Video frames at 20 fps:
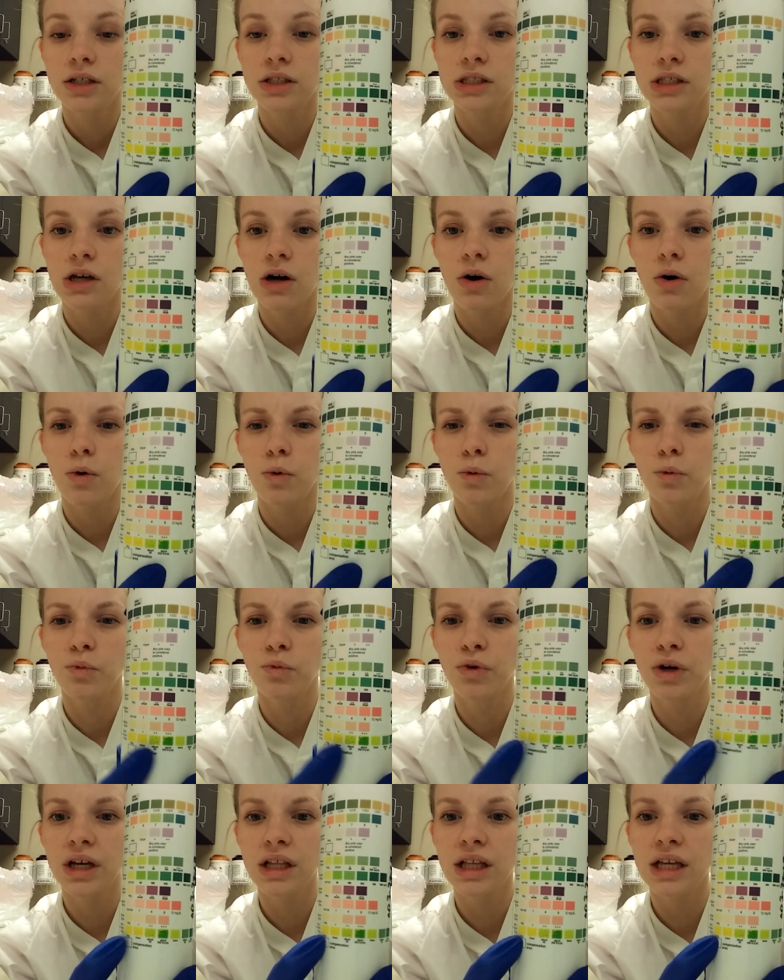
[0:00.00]
So
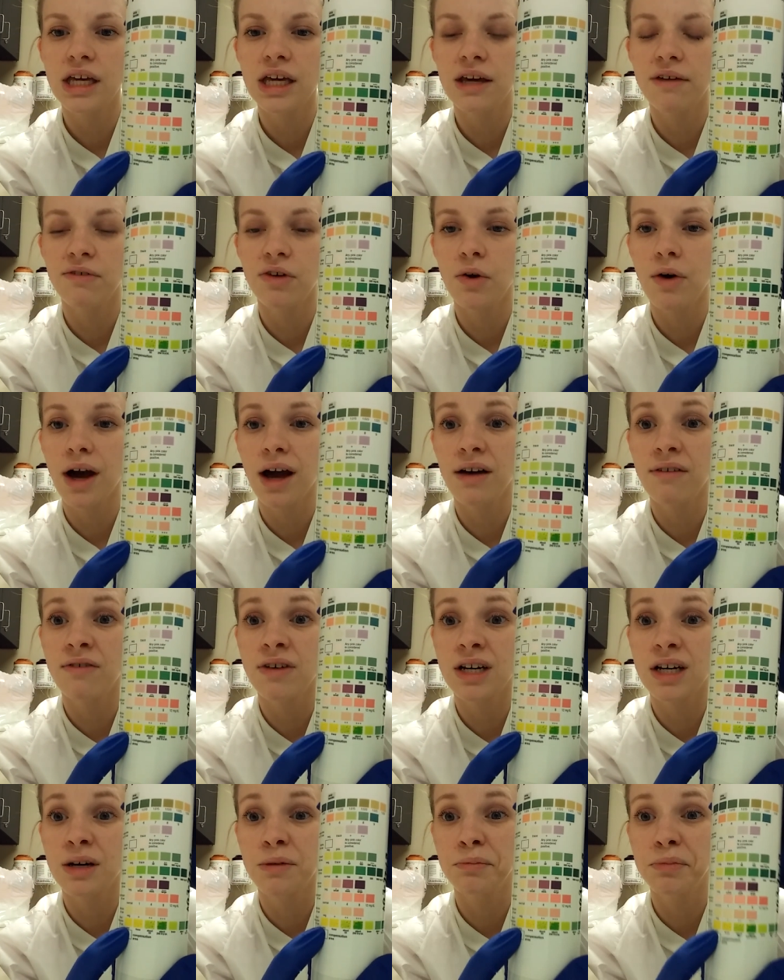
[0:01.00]
really, if you
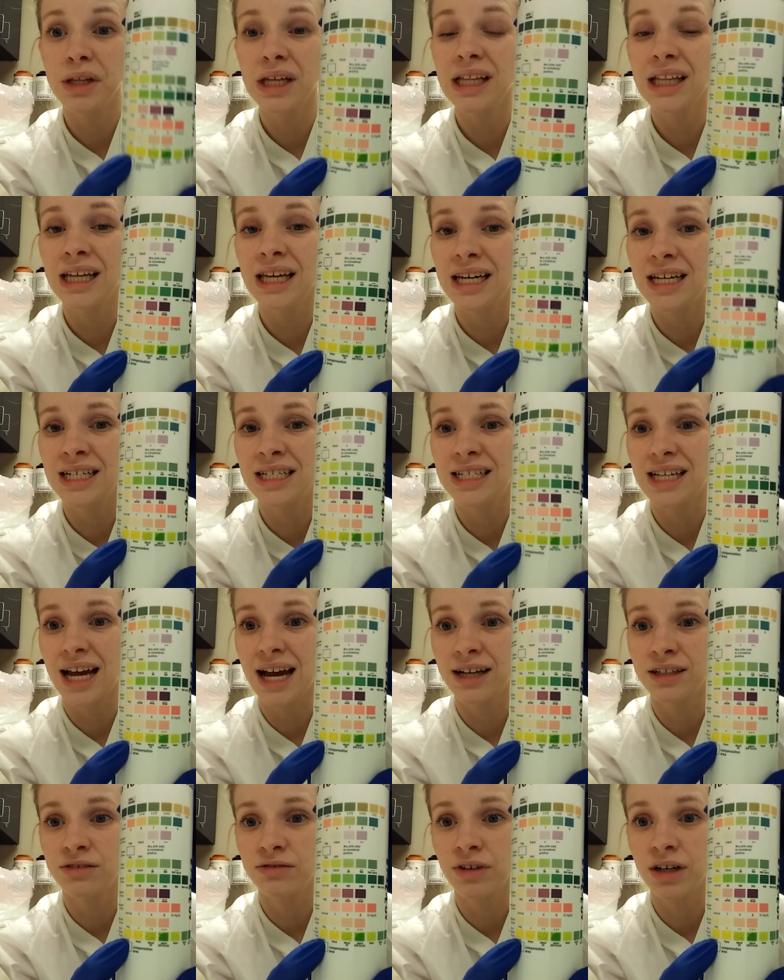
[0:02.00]
have completely
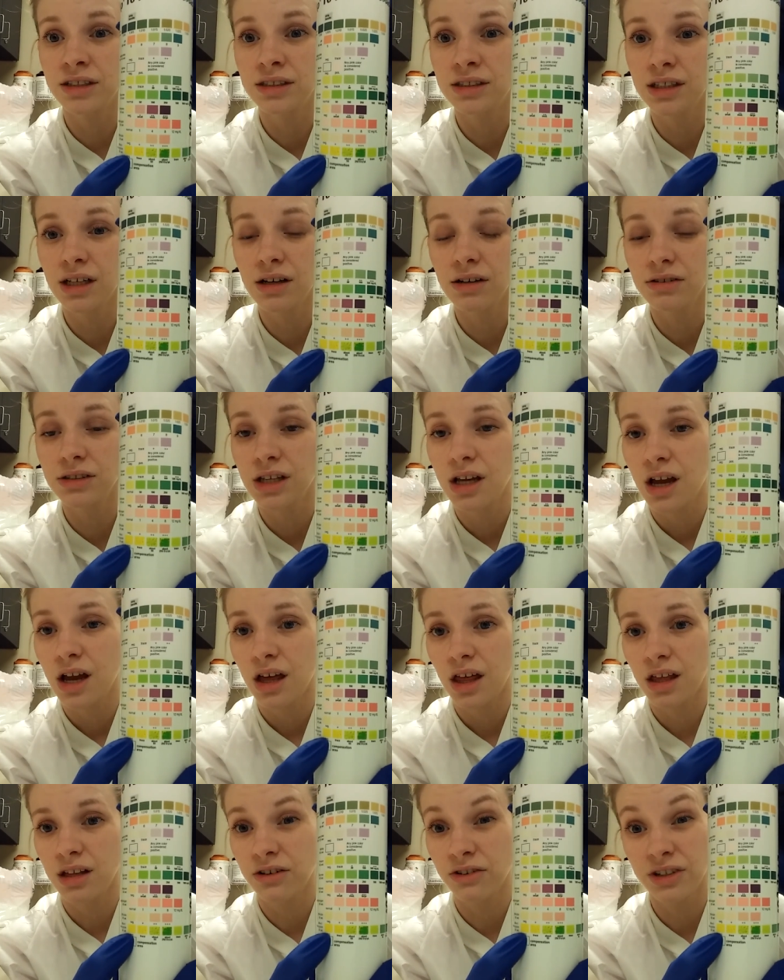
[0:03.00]
intact red cells,
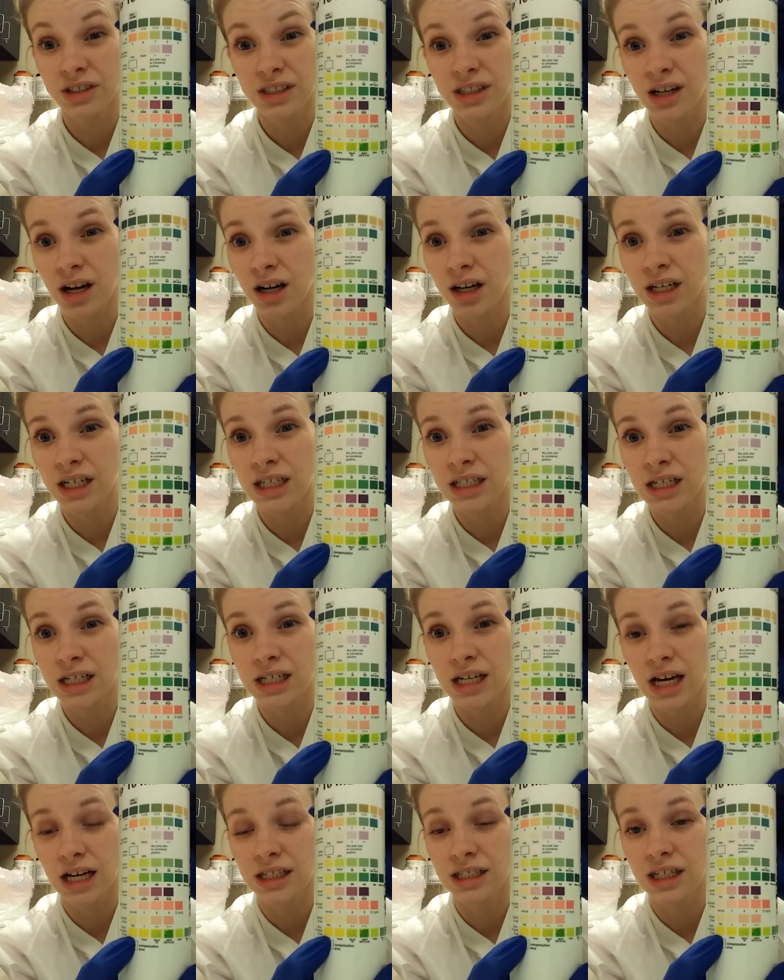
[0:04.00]
it's not going to
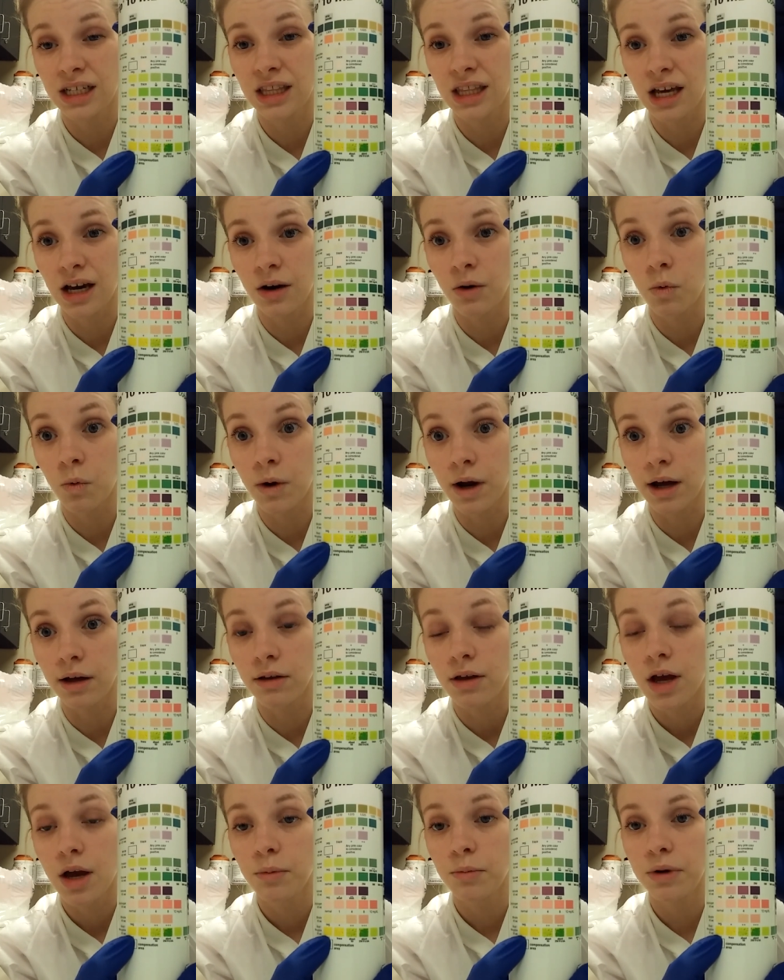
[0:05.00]
detect it that
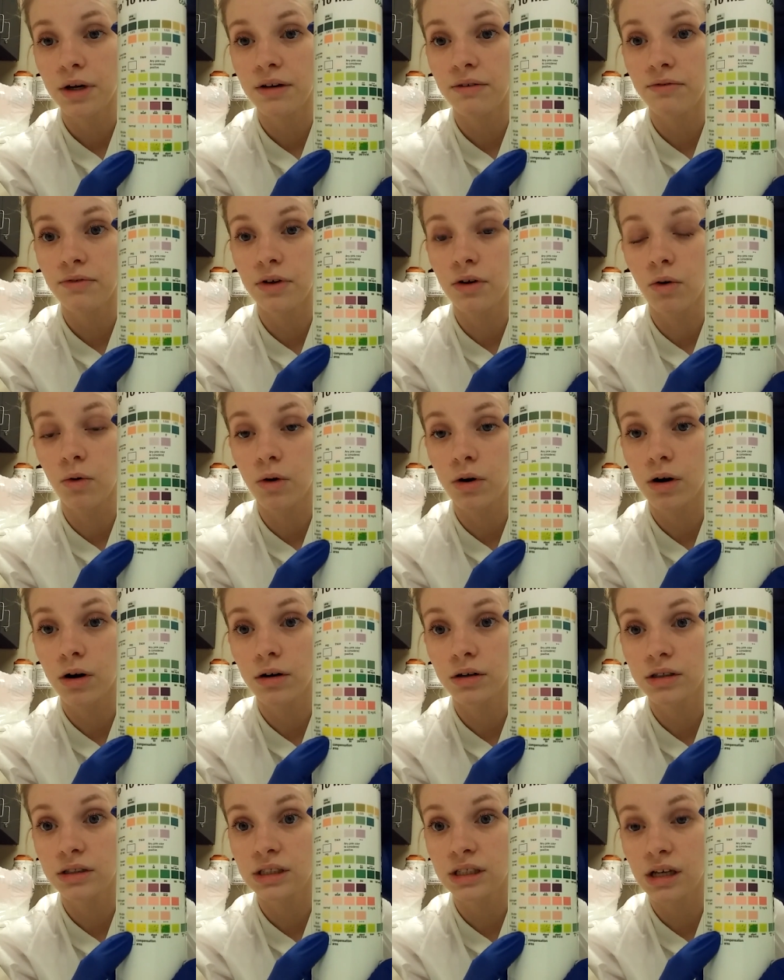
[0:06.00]
well. But if
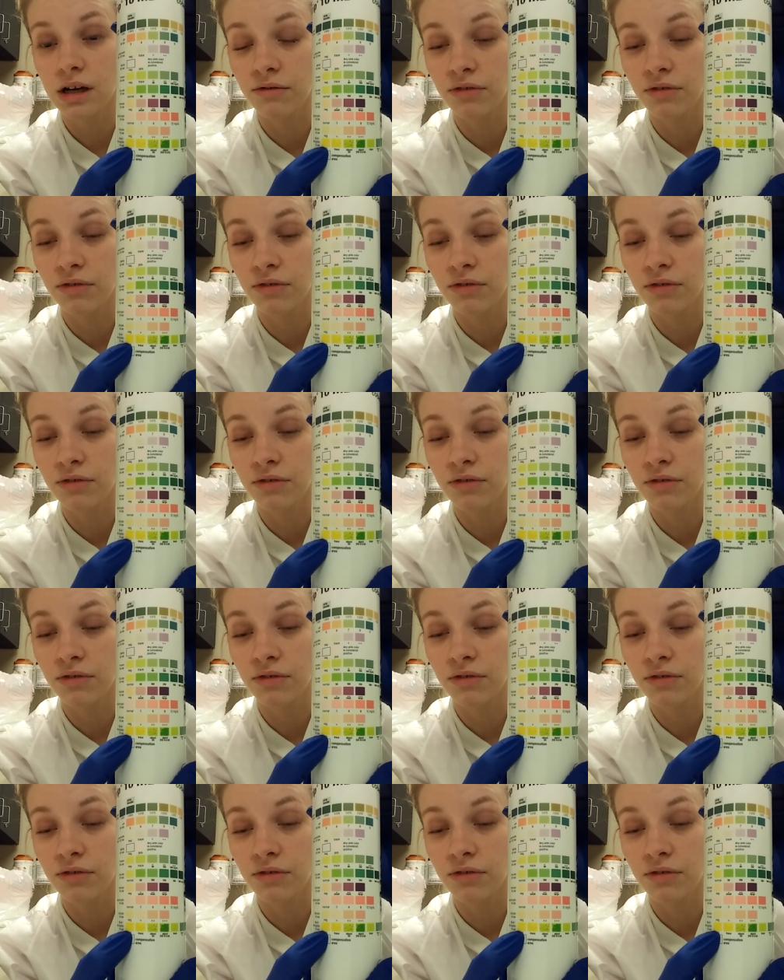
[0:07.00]
your